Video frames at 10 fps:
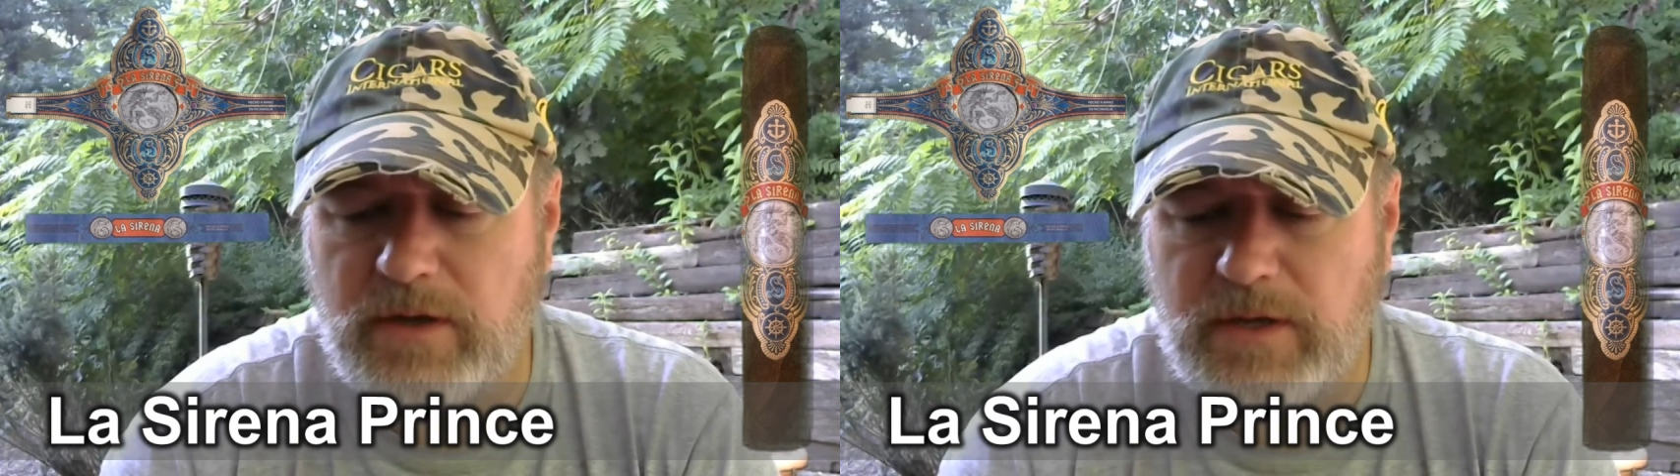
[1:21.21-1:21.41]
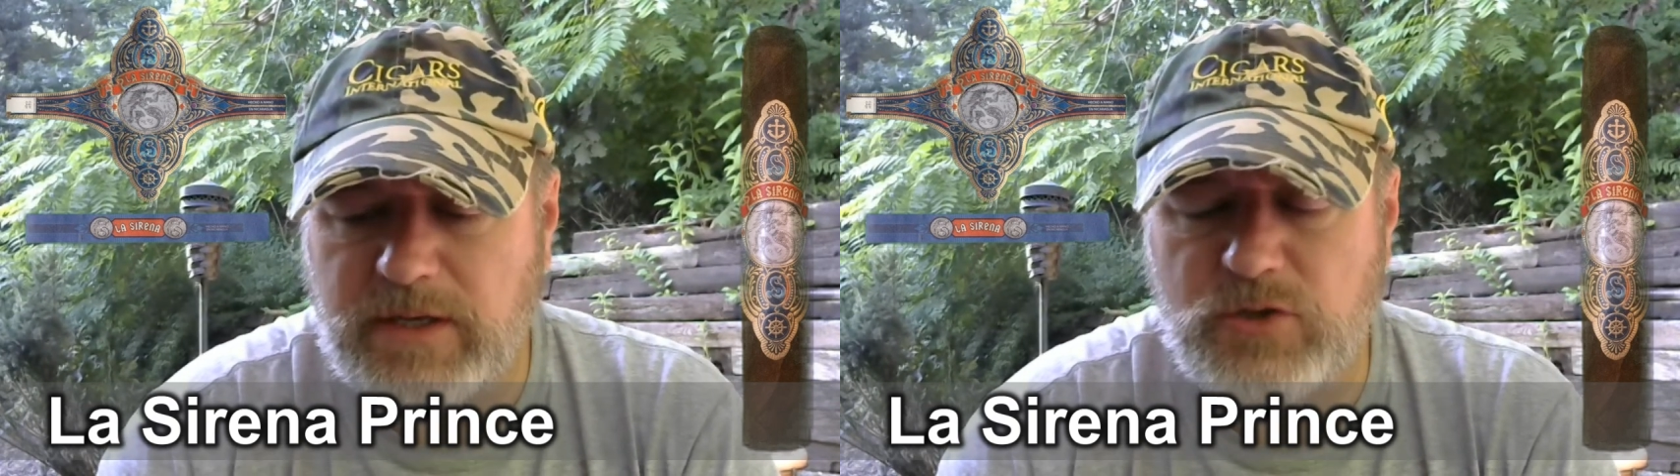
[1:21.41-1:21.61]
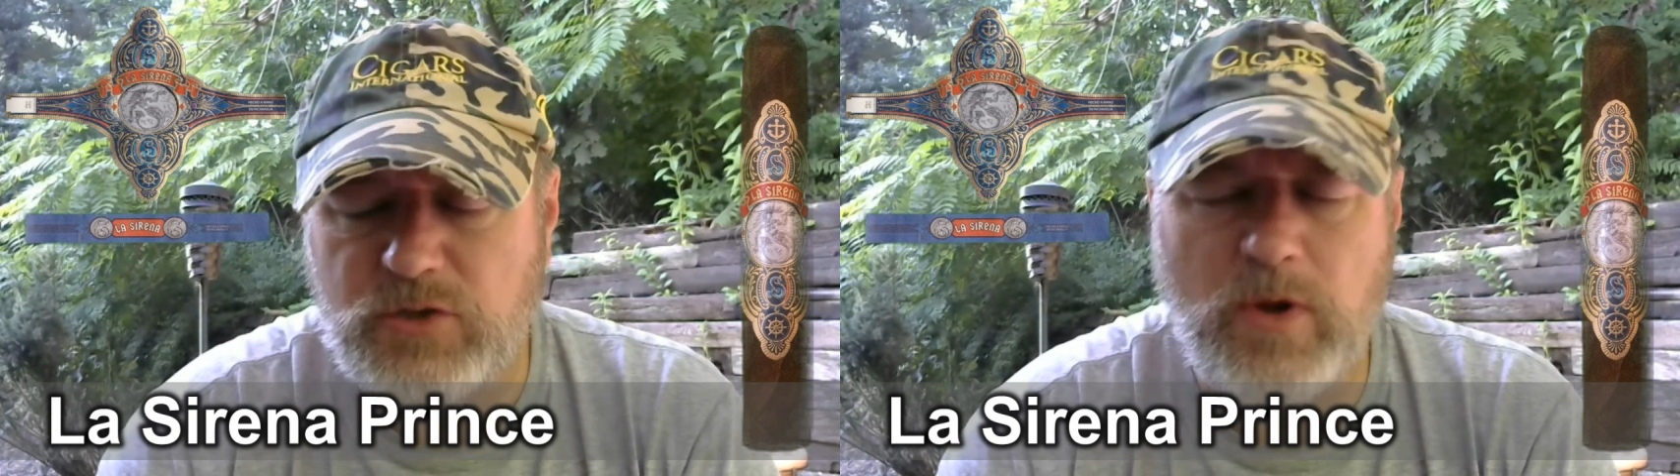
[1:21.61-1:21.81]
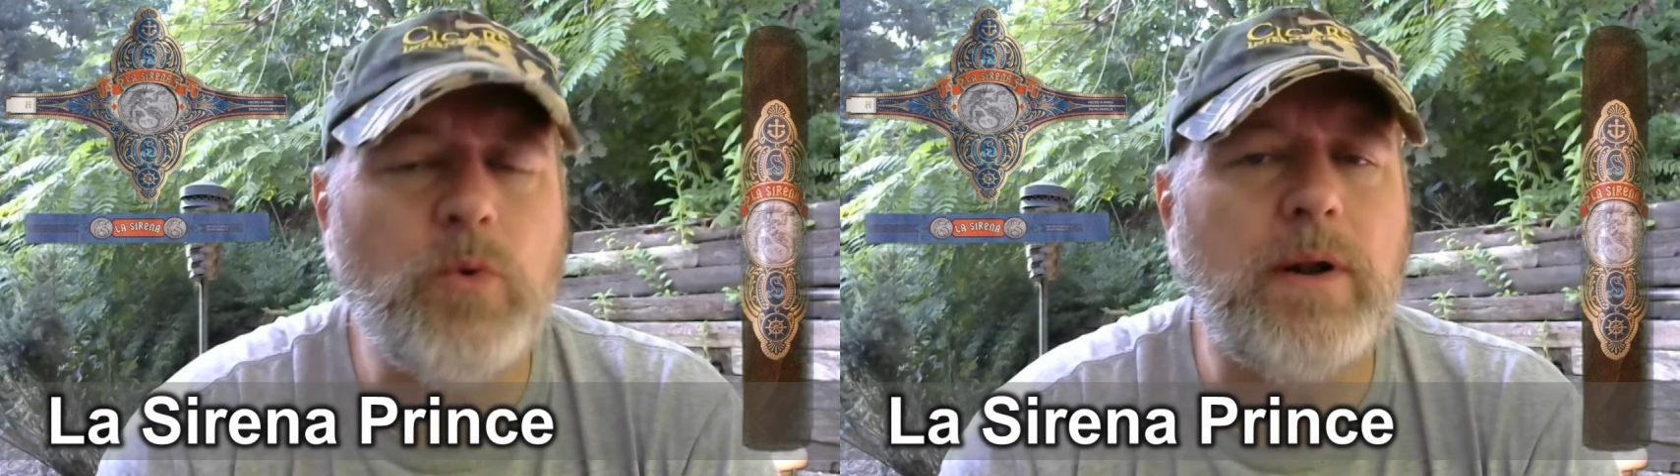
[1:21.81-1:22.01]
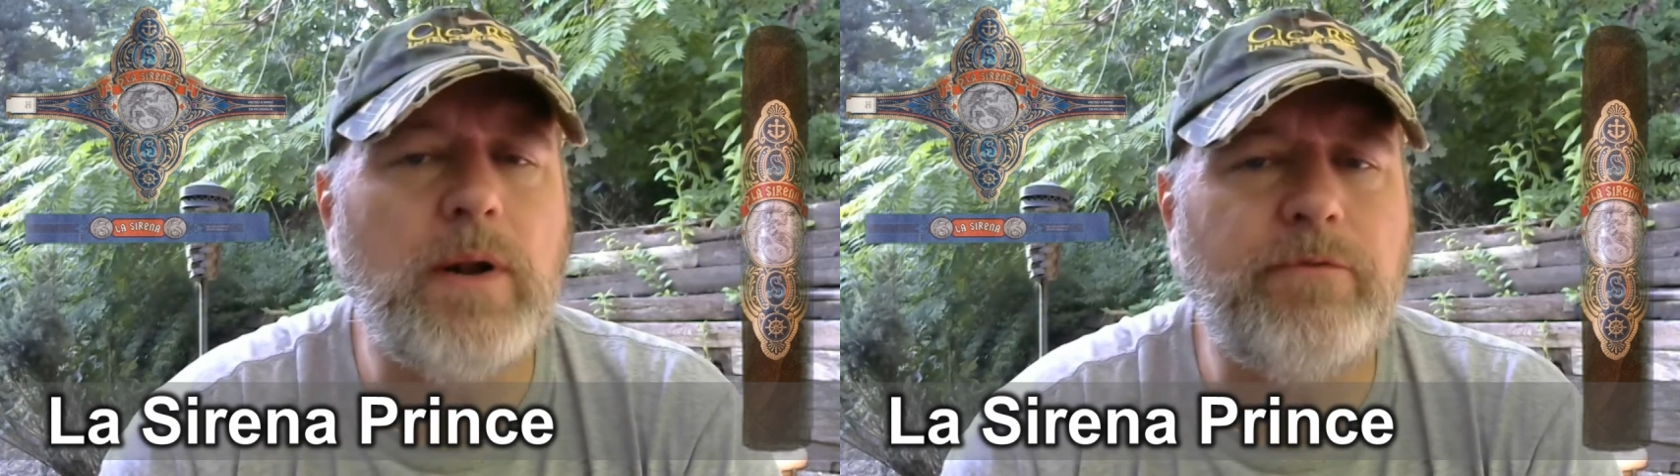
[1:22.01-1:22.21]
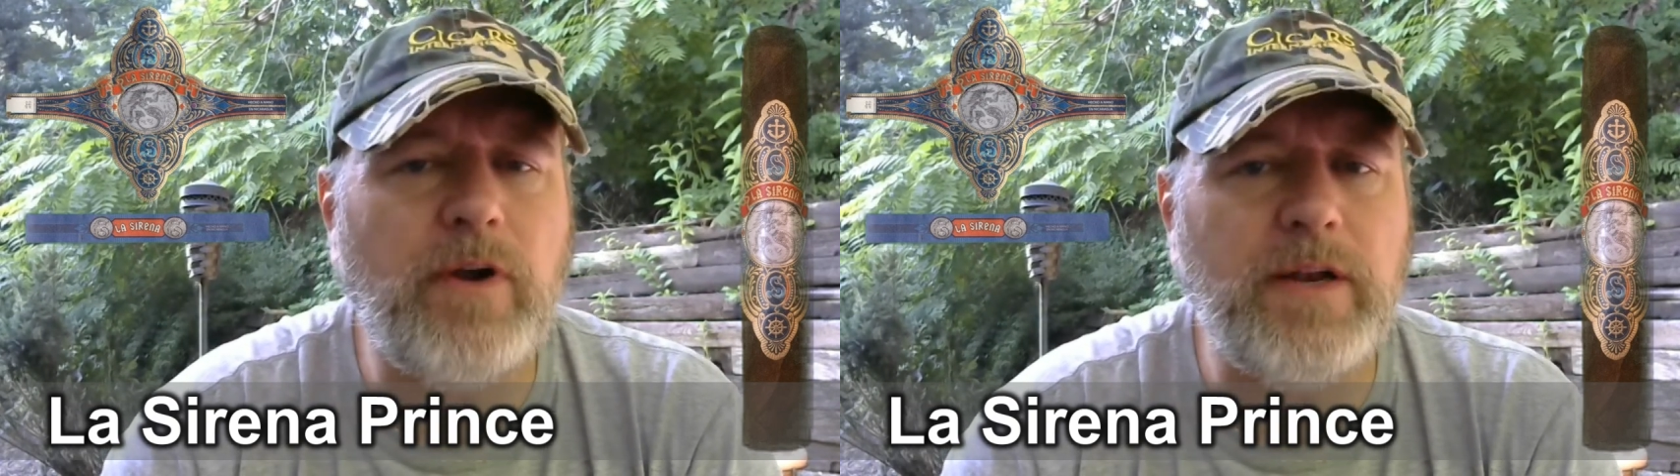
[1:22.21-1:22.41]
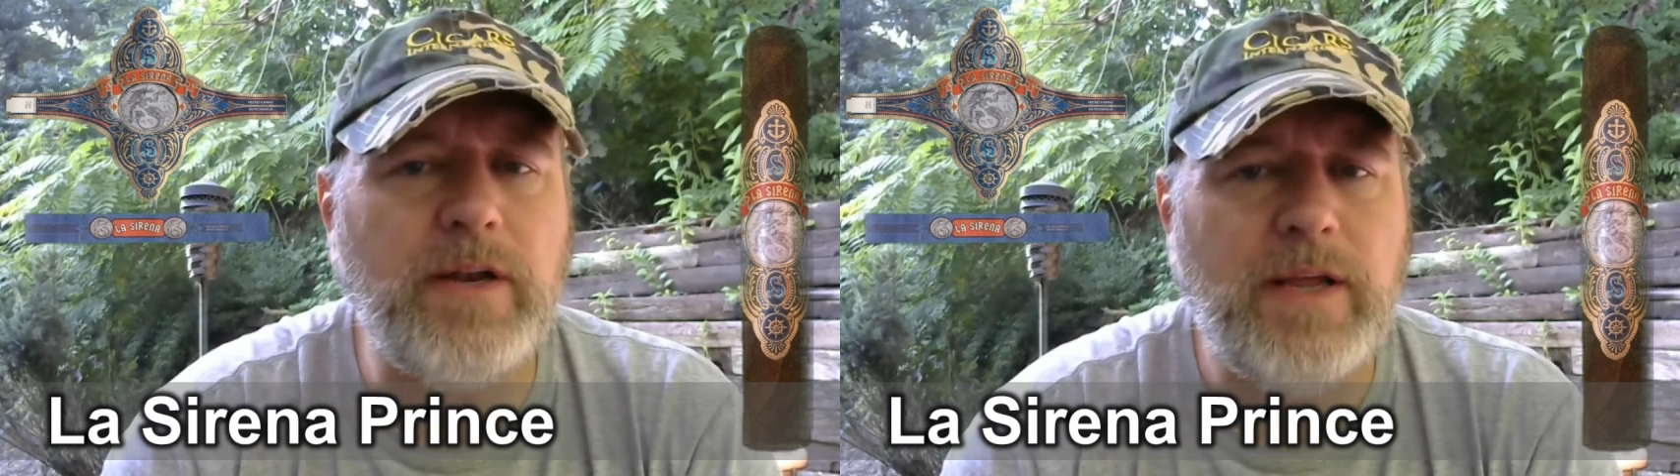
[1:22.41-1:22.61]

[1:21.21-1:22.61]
sweet wood up front,